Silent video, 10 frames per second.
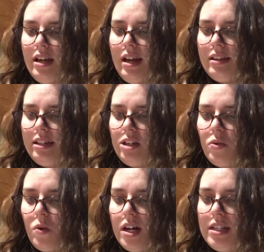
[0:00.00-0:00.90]
And the
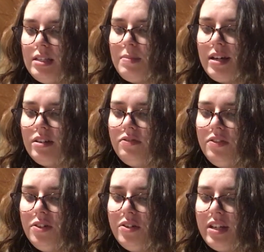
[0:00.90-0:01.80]
one speck of
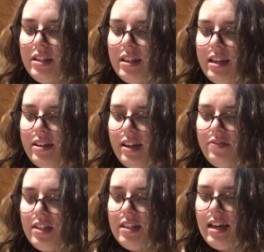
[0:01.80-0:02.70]
food they
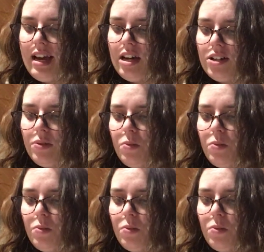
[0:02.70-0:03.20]
left in the house